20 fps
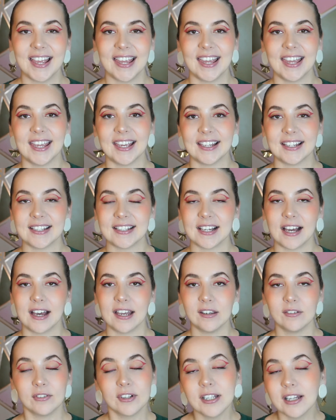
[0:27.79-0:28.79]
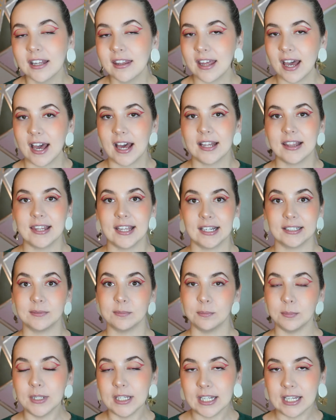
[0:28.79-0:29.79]
and I really thought that
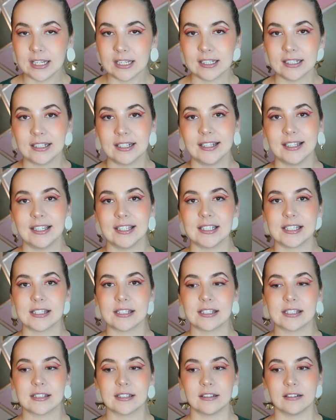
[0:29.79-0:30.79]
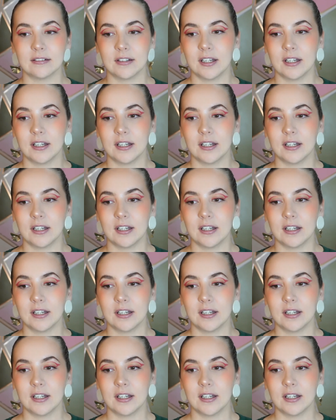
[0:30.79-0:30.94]
media, it's